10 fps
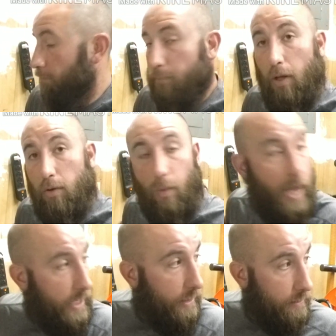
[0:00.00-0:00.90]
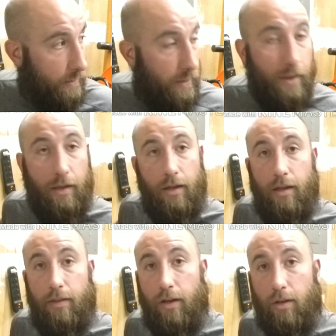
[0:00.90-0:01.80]
blown away
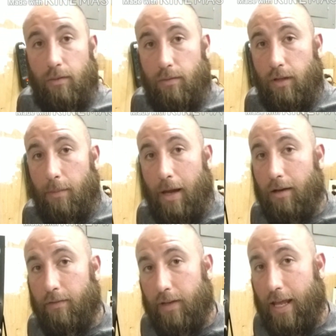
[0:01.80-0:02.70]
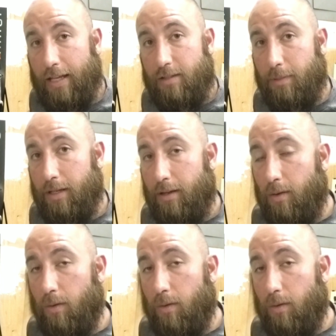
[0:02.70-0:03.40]
at the amount of enhancement